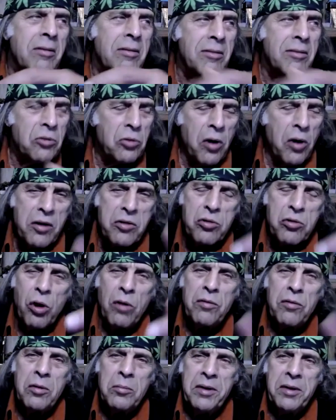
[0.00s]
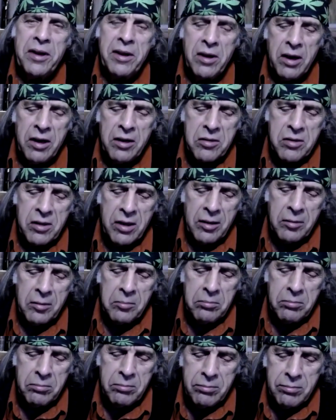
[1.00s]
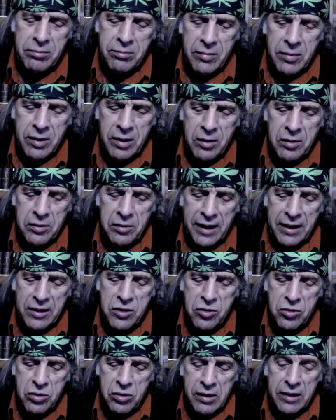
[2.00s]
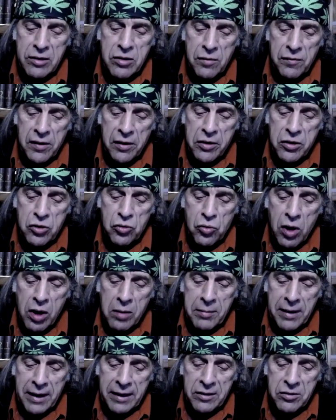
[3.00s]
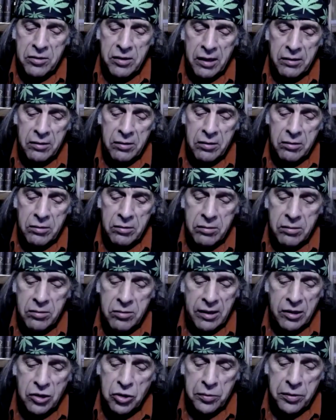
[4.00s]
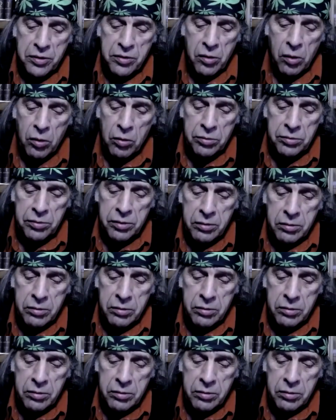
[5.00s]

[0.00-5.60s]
cross over because um, that's that's a very strong mindset, centuries old.